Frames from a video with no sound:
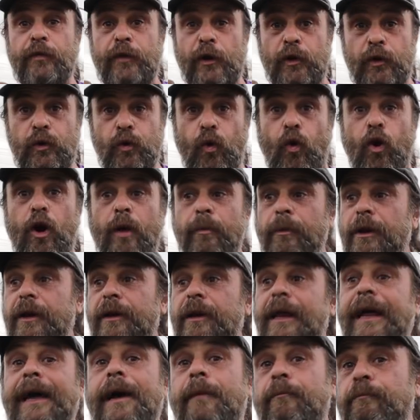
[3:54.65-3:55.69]
the normal
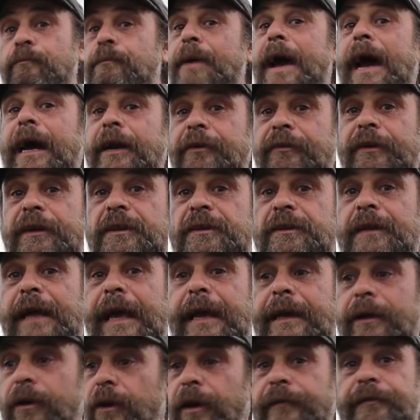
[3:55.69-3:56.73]
battery
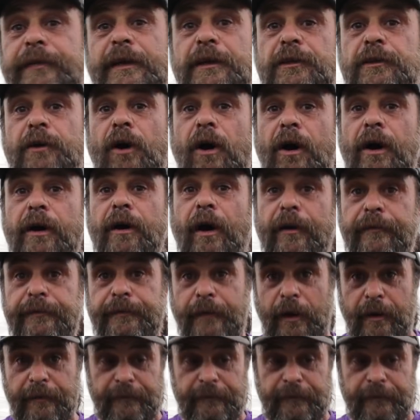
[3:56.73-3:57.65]
cycle of these cars, of